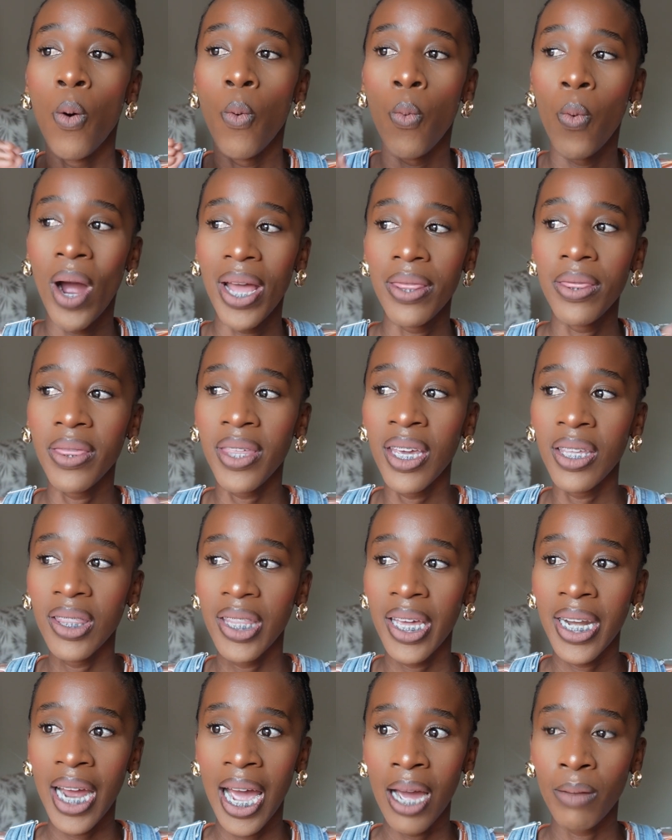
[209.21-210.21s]
One thing
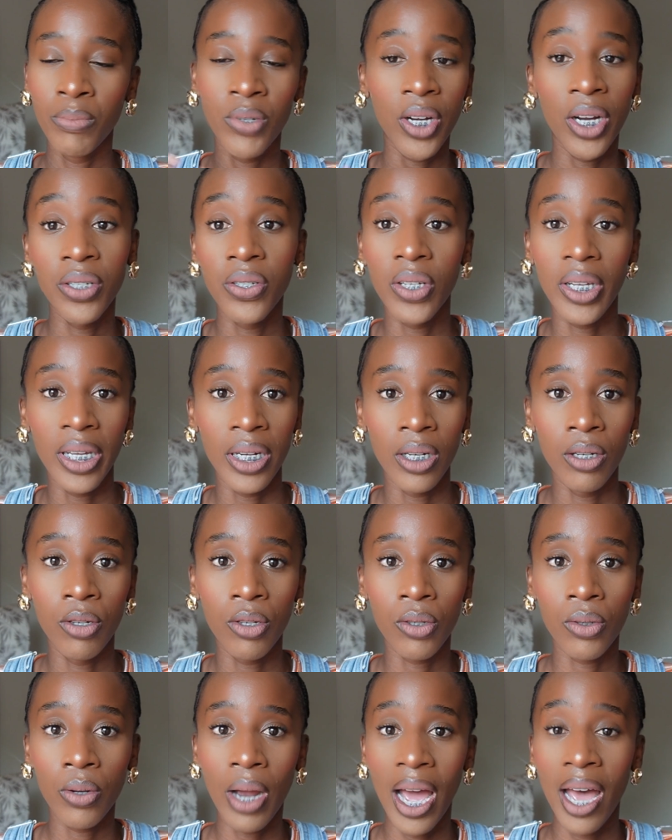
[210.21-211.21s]
that I'm trying to get
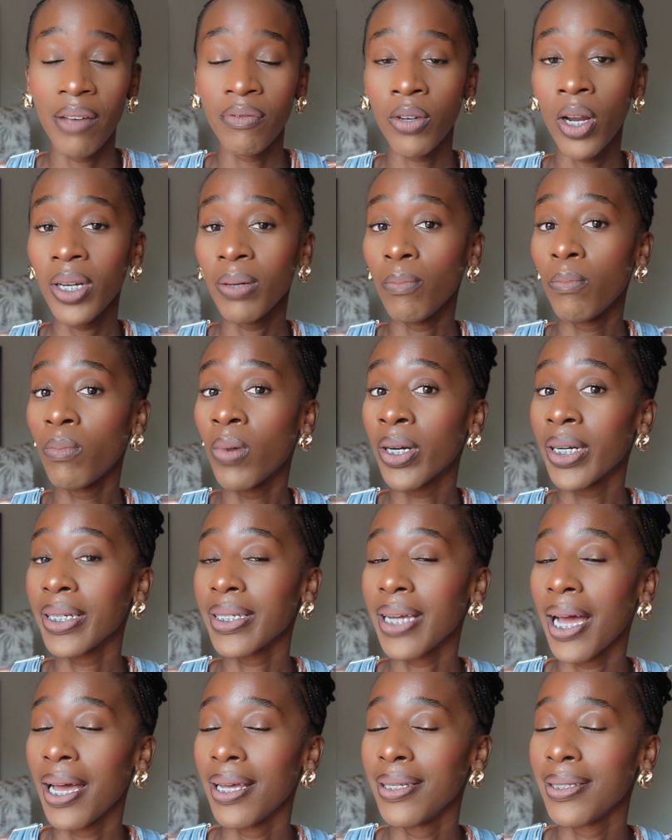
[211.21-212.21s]
into, I have not
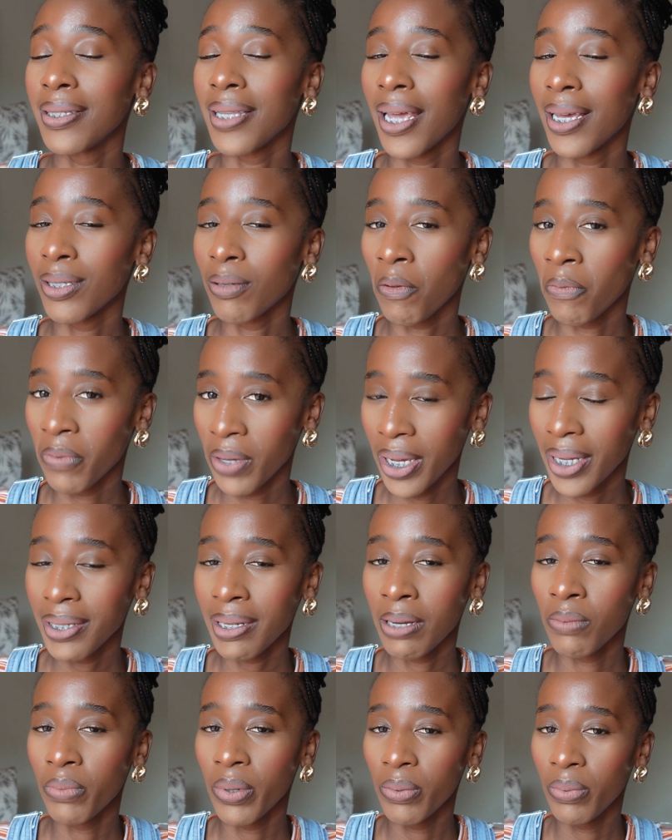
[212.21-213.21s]
monetized as of yet,
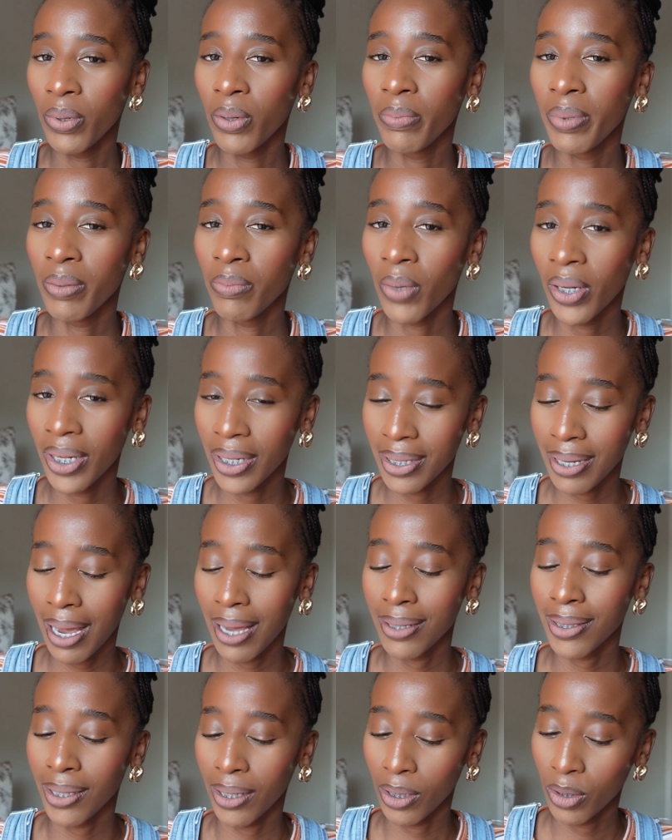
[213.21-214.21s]
and we will be
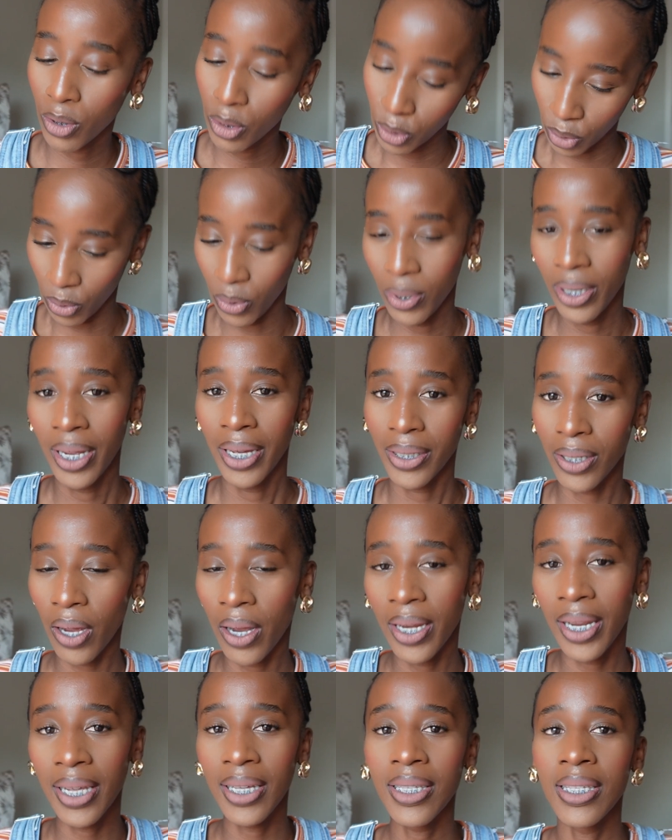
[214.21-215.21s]
monetizing soon,
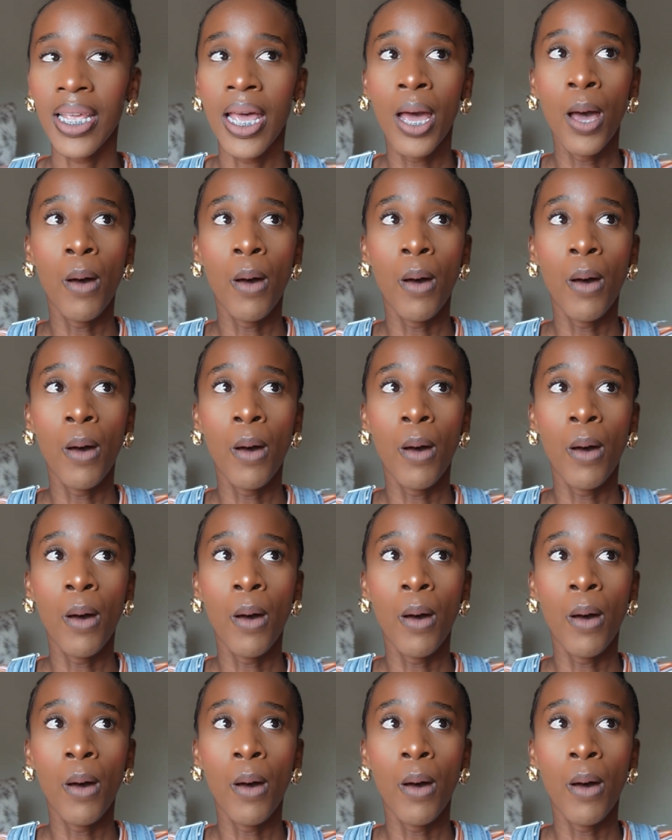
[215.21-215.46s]
darlings,